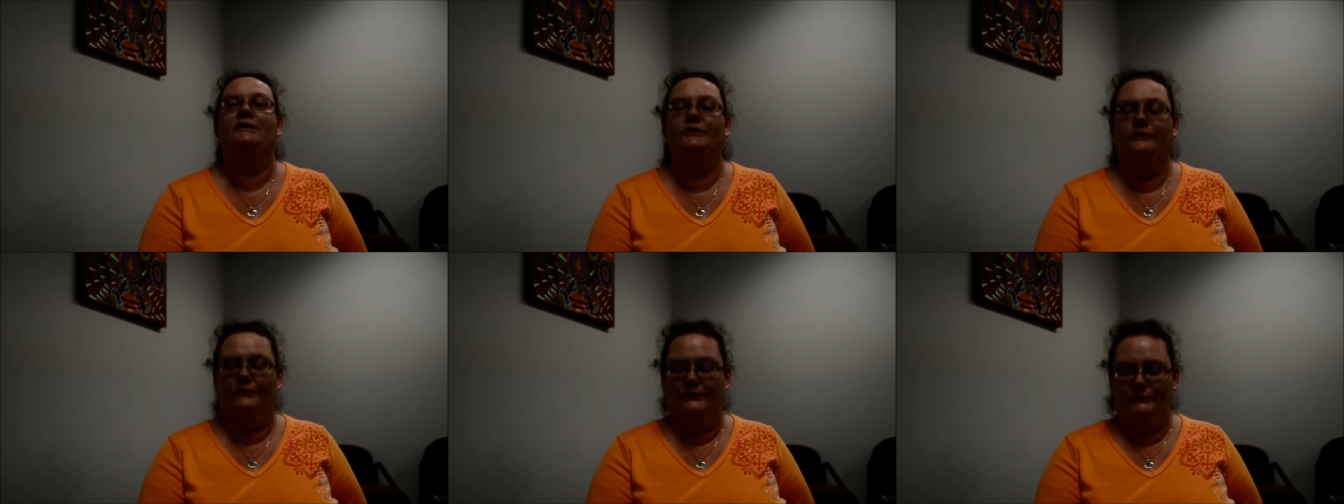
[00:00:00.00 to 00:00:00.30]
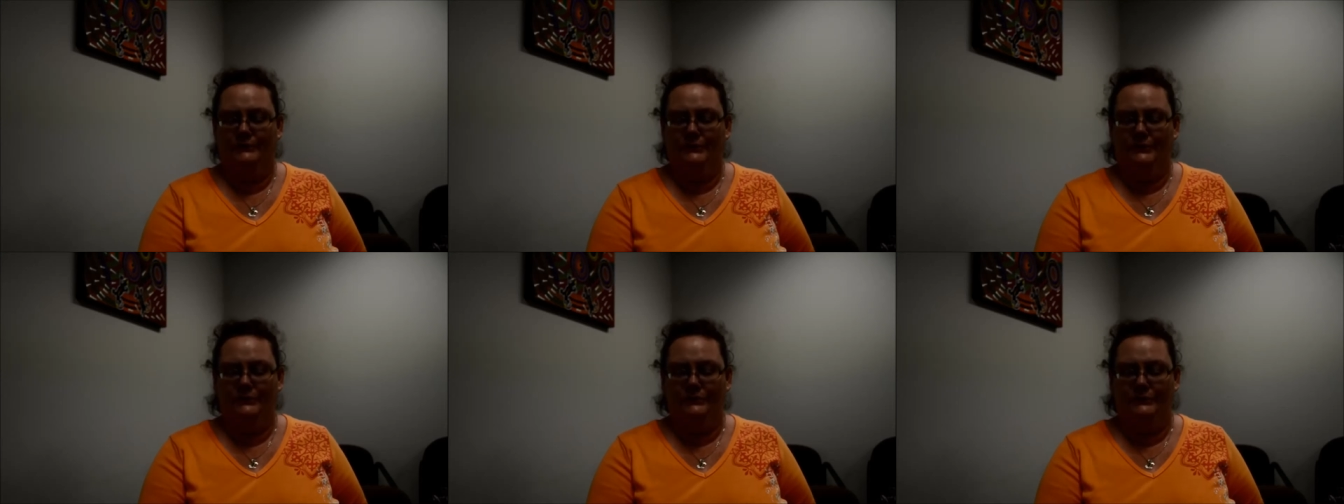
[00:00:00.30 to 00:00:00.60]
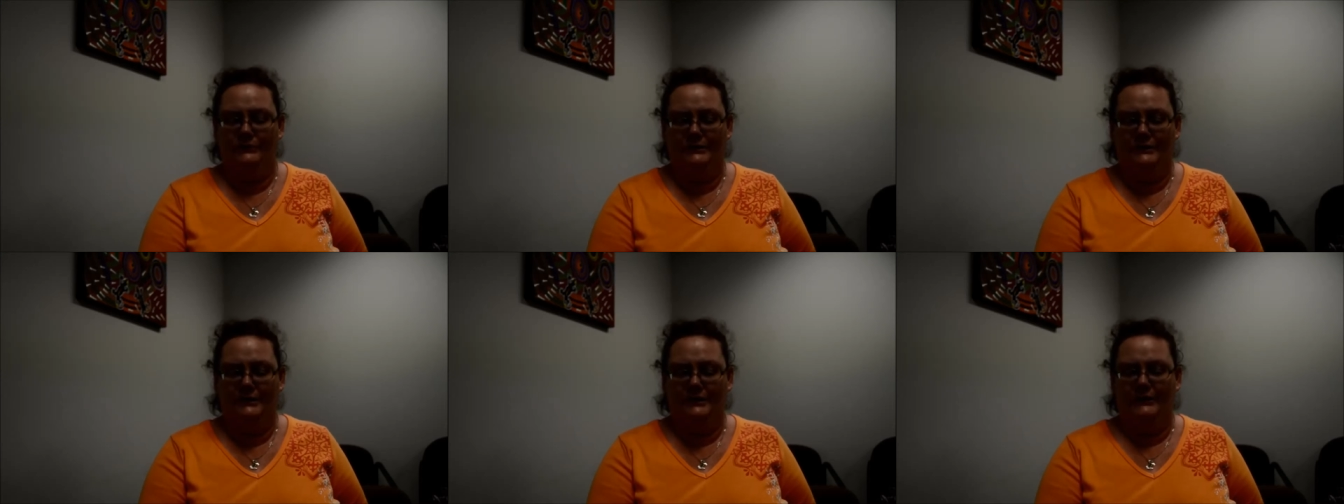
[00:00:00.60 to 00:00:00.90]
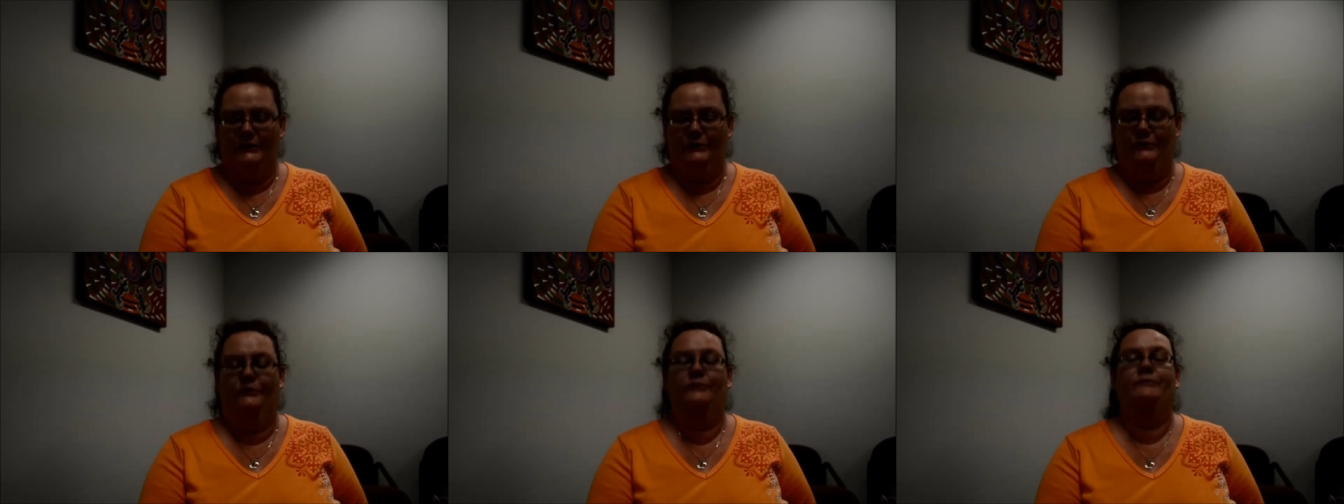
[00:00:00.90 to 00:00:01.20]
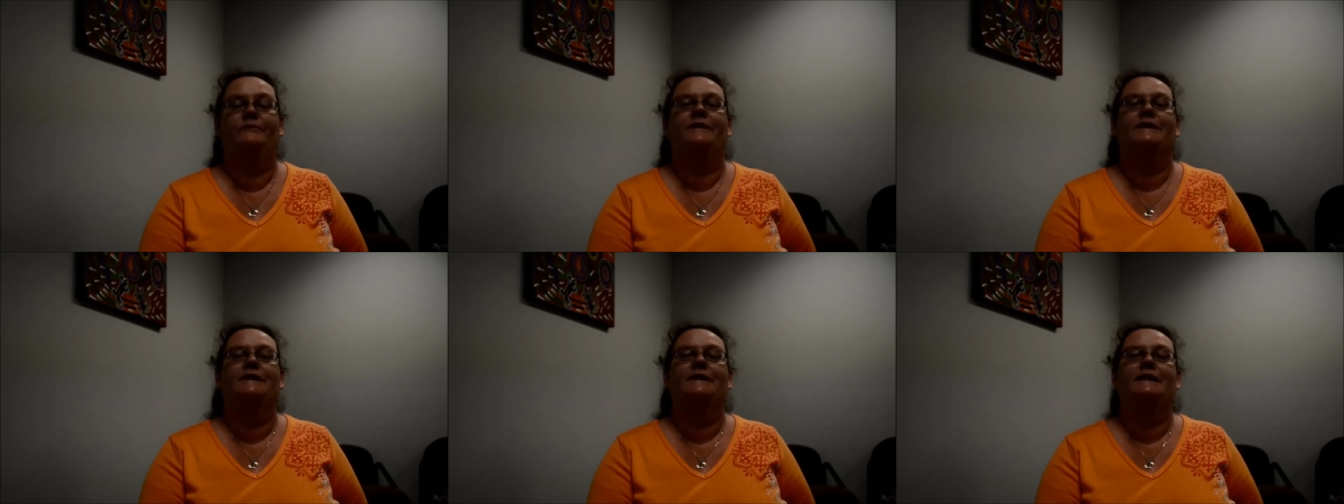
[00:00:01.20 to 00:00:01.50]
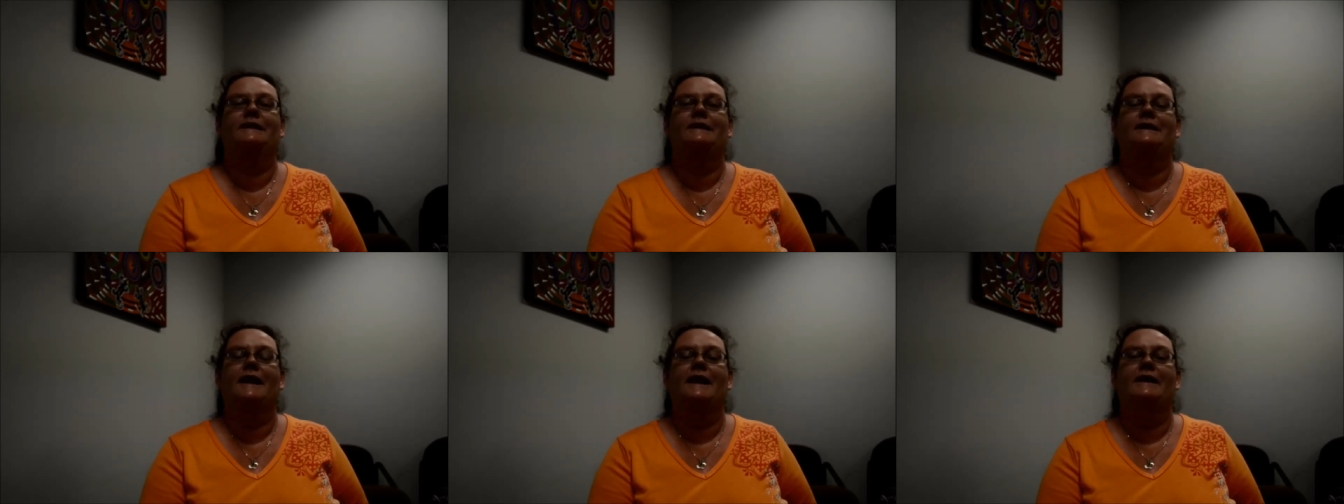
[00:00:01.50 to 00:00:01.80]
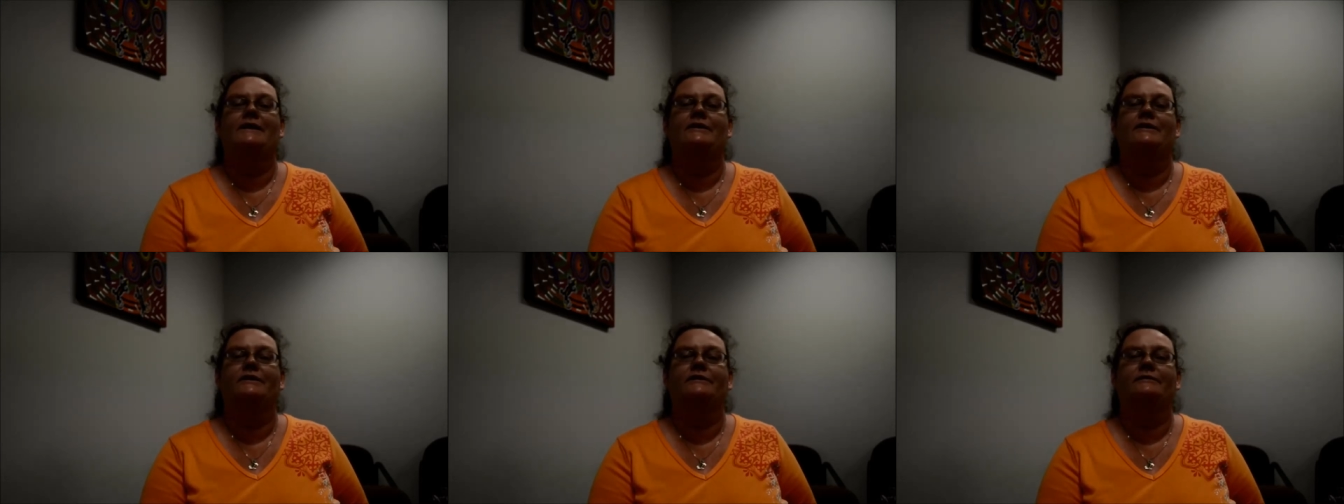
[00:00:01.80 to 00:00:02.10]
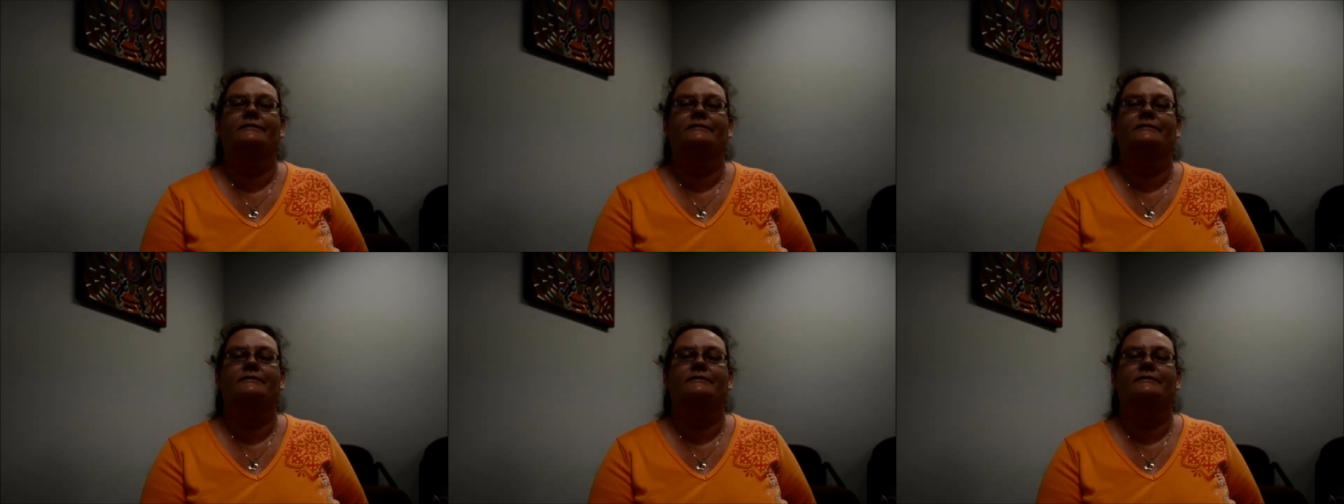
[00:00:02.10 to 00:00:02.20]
you have used in group facilitation?